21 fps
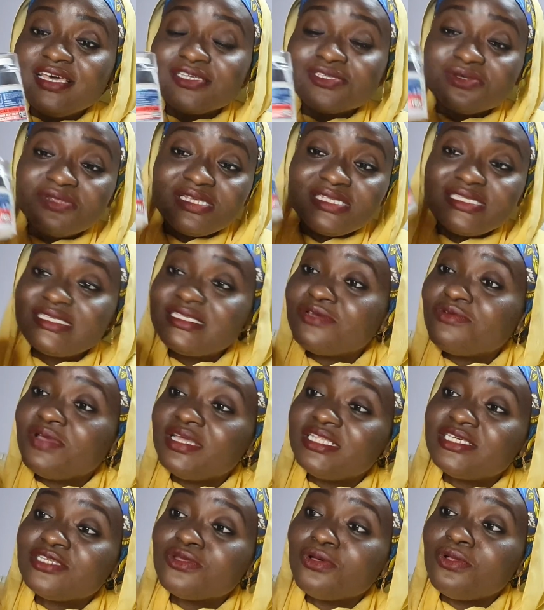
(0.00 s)
So this is a
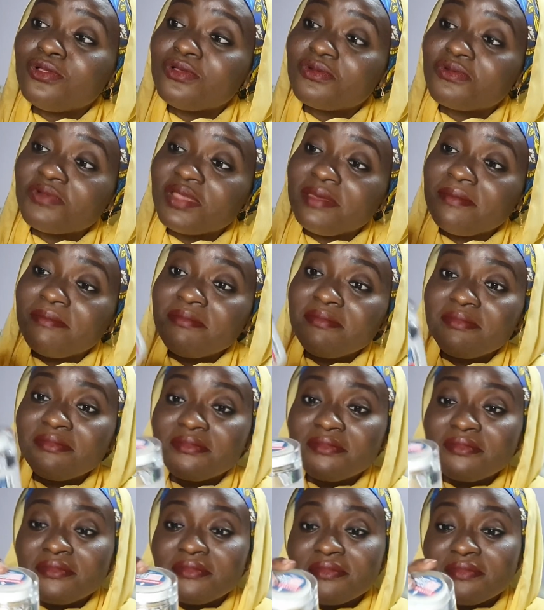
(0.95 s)
retinol cream
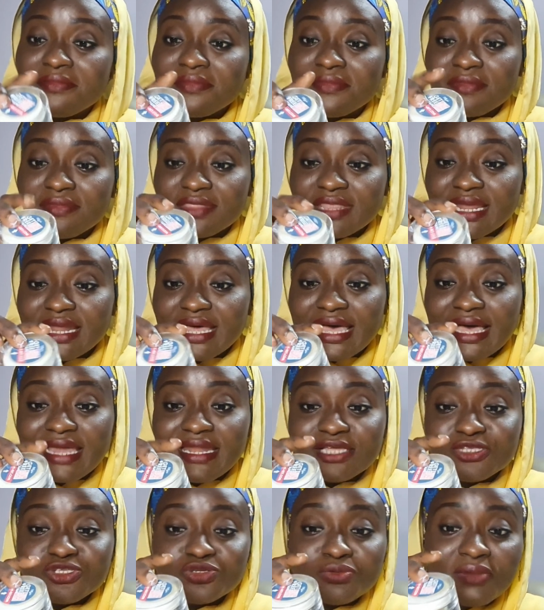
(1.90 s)
that I
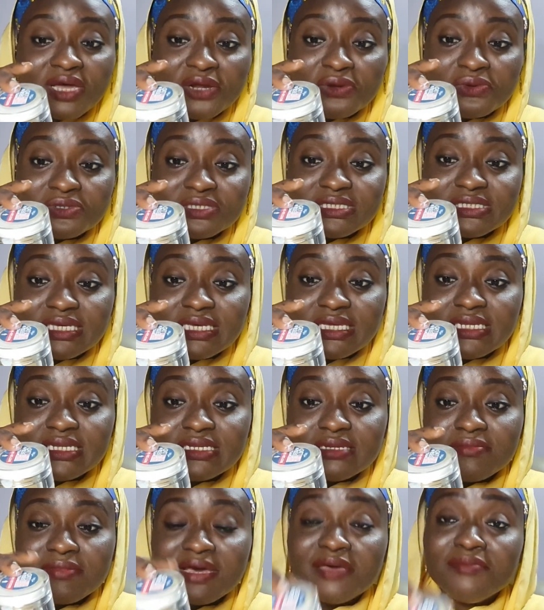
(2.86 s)
added to my
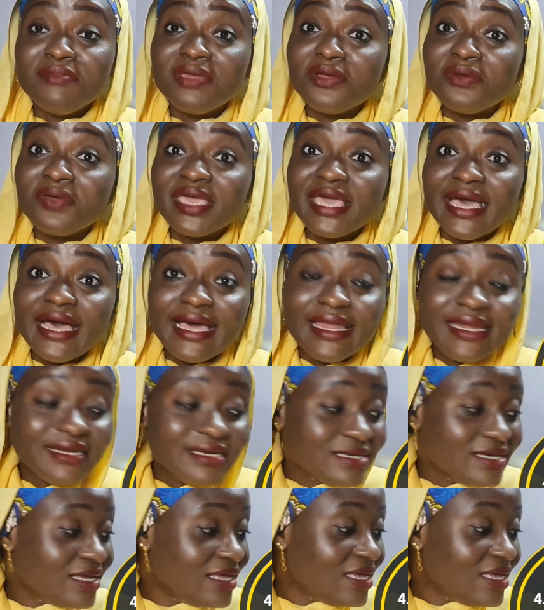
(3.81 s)
routine by Marianne.